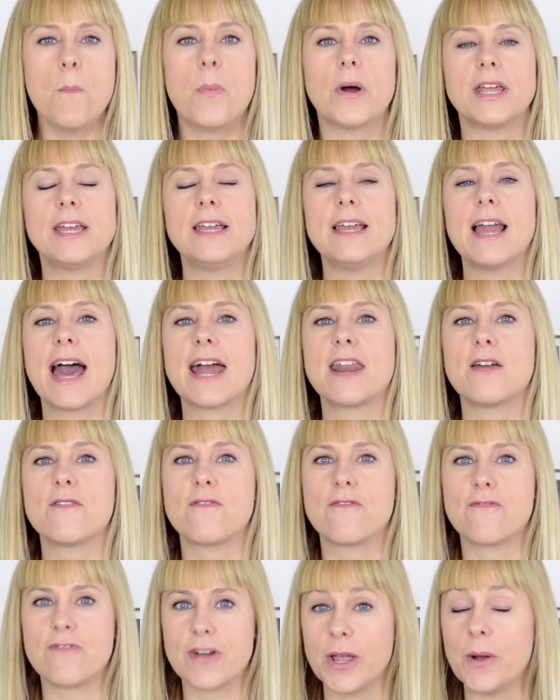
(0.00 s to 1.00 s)
but he had a
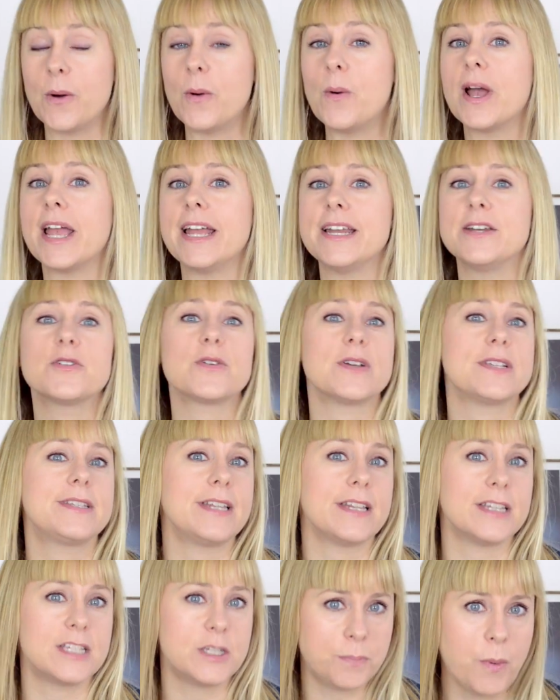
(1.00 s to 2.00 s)
real interest
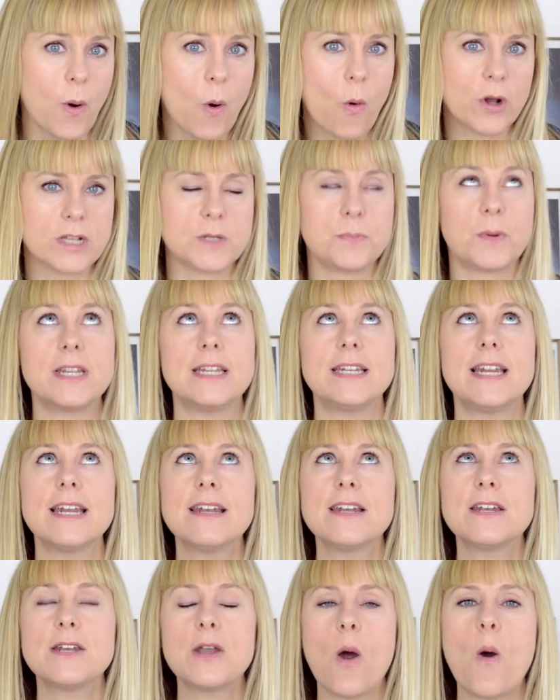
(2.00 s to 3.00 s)
in sports, but he
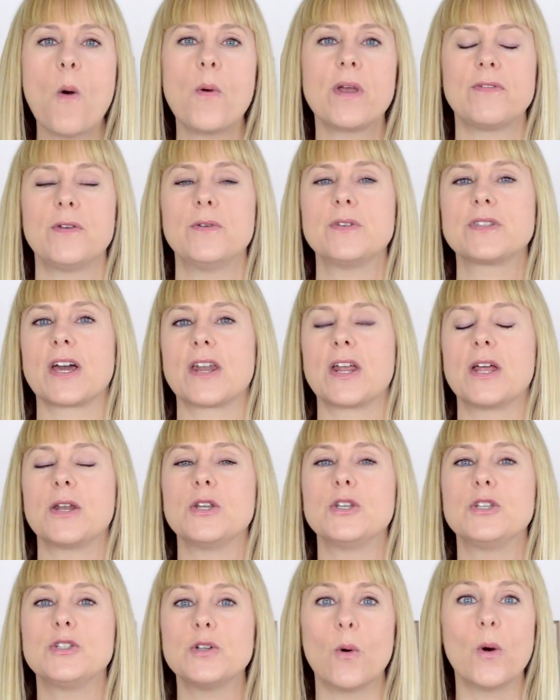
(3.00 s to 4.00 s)
didn't know if he was going to
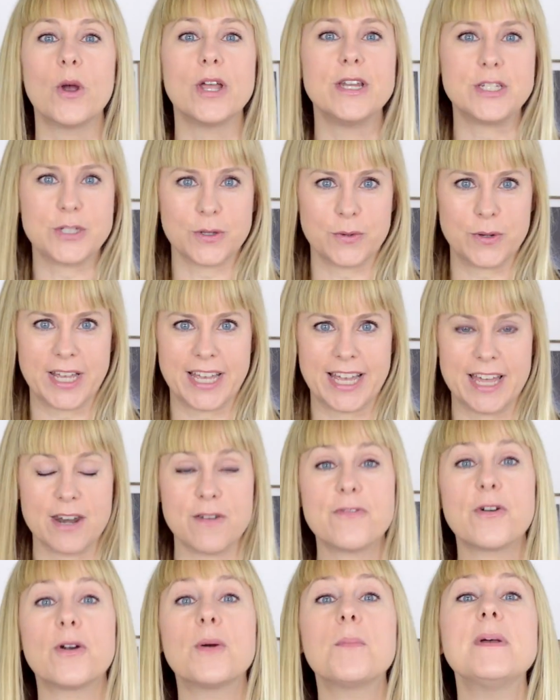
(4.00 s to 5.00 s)
enjoy doing
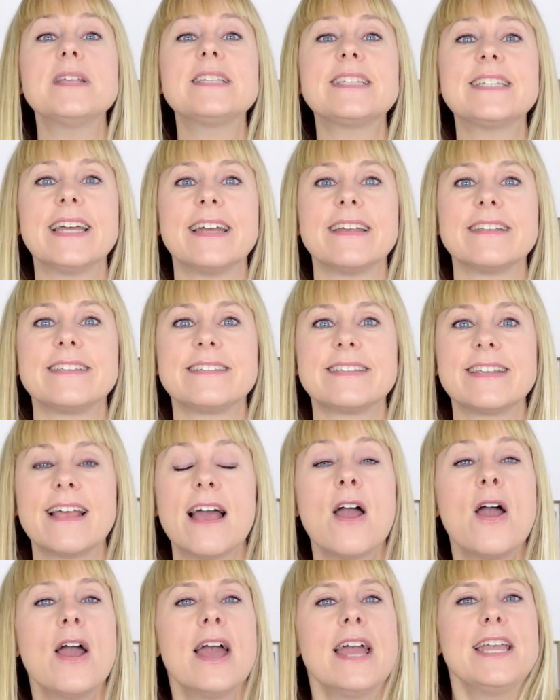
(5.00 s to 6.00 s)
it for a business.
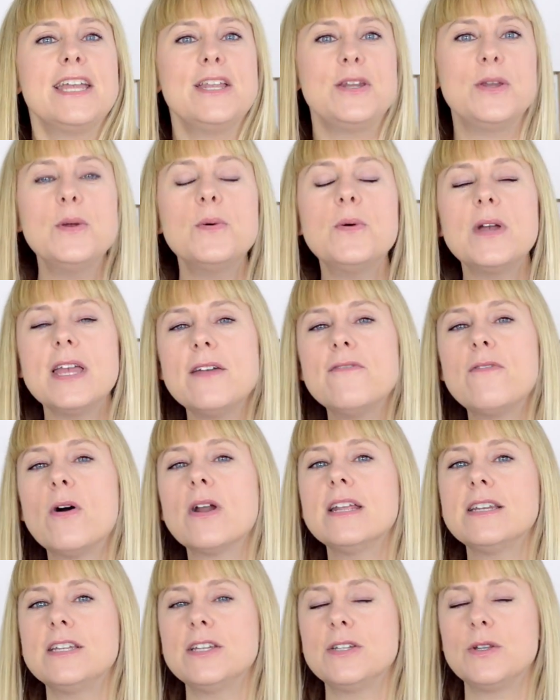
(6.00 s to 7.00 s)
He knew he wanted to